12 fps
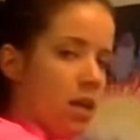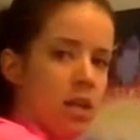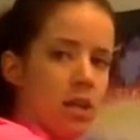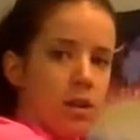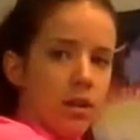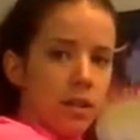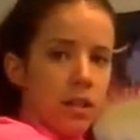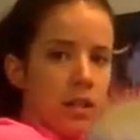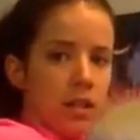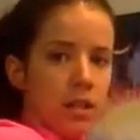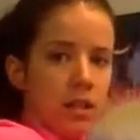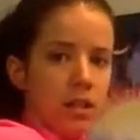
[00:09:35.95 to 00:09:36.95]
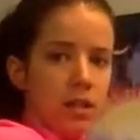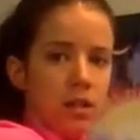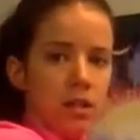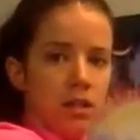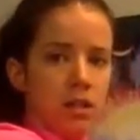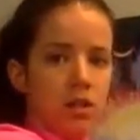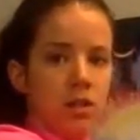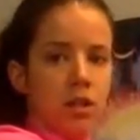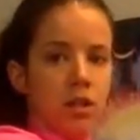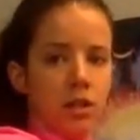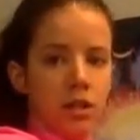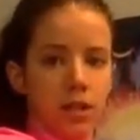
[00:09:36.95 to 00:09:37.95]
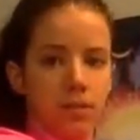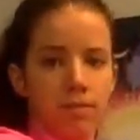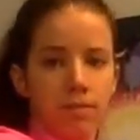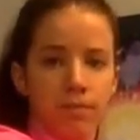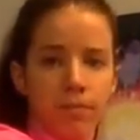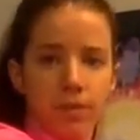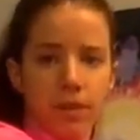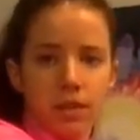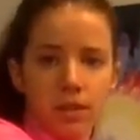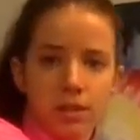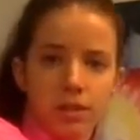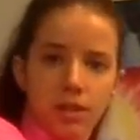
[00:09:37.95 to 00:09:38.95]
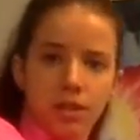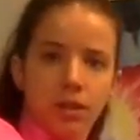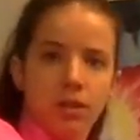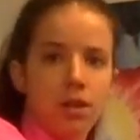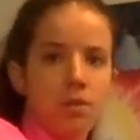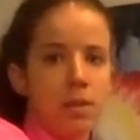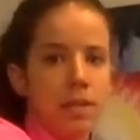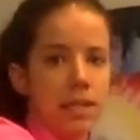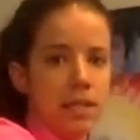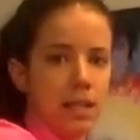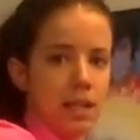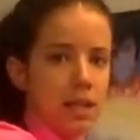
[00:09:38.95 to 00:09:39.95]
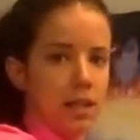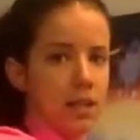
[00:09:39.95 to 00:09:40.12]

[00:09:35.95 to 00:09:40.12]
You have to turn it so that your thumb is leading.